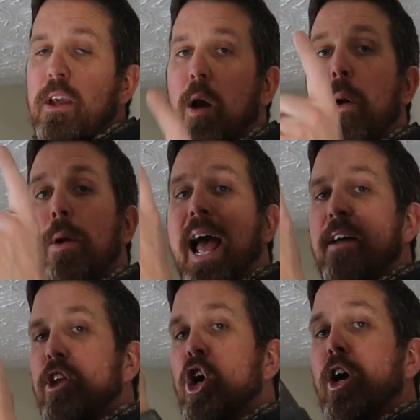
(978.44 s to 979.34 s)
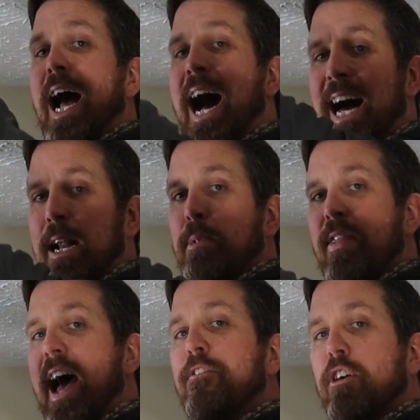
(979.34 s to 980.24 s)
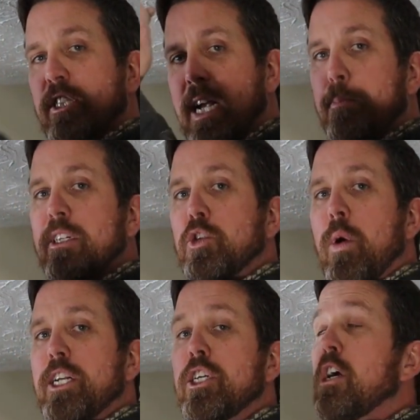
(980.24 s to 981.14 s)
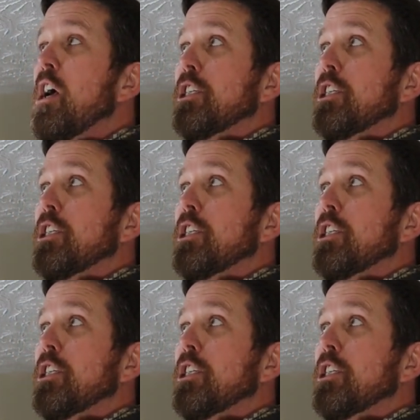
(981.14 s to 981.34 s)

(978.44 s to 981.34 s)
and we would have to hook a hot up to that for a separate switch